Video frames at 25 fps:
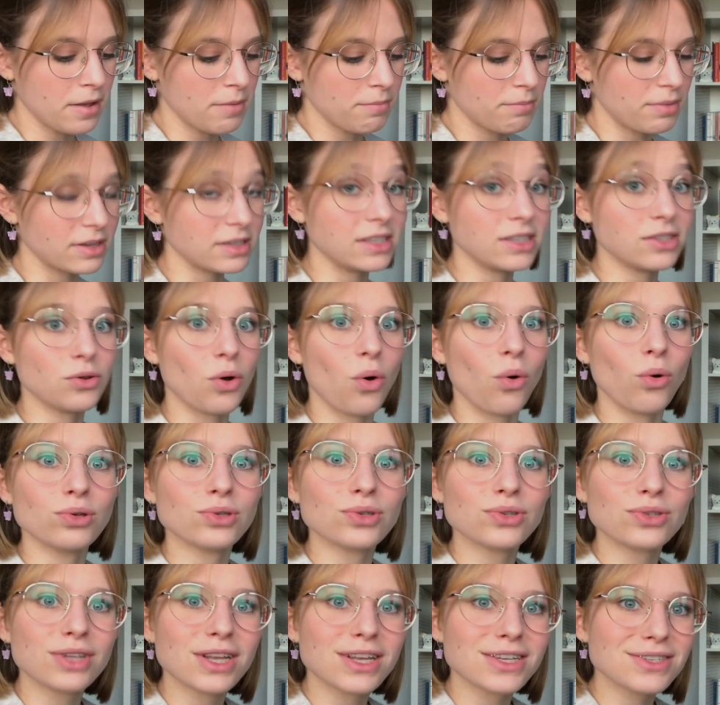But this
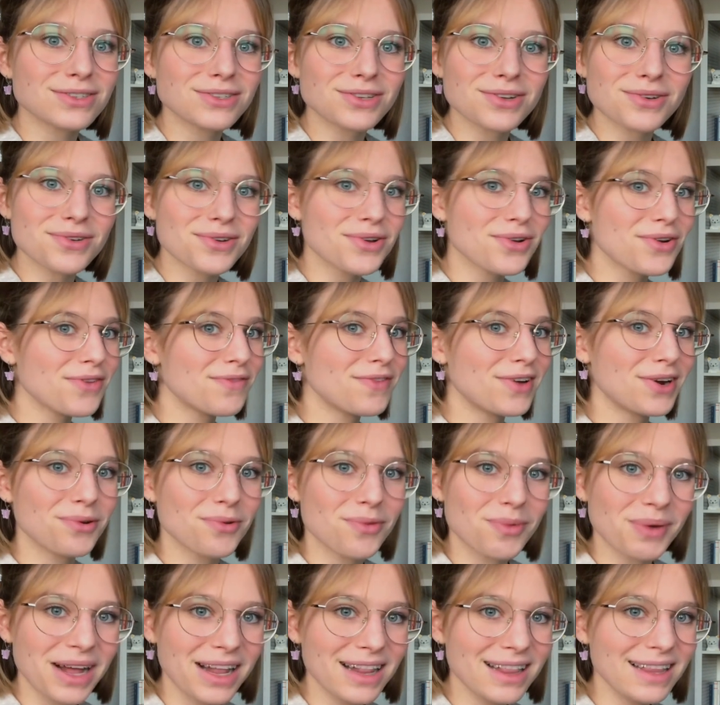also does not go very
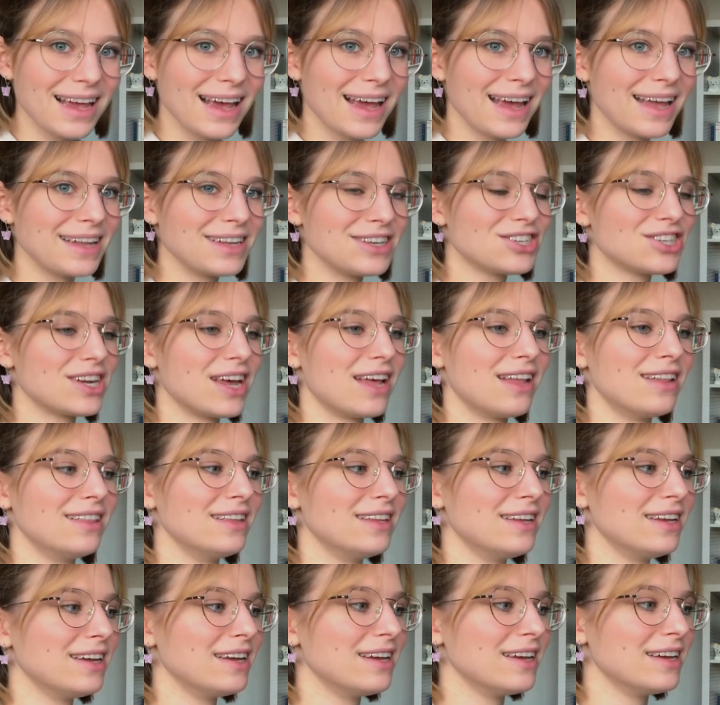well, and
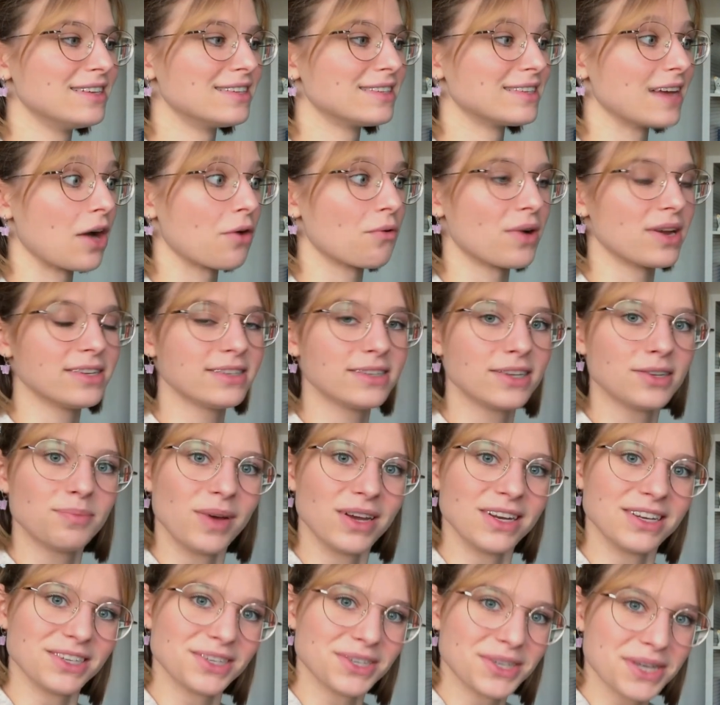Janley is arrested
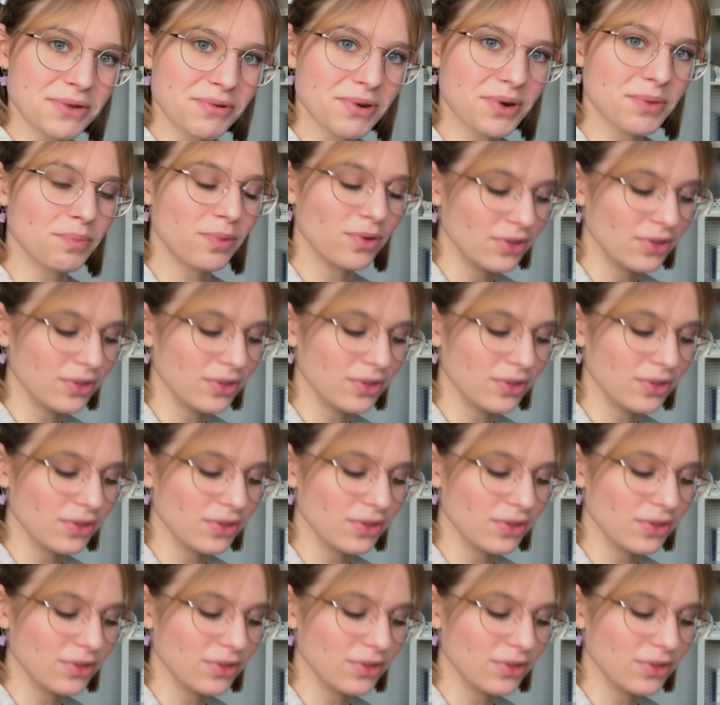by the secret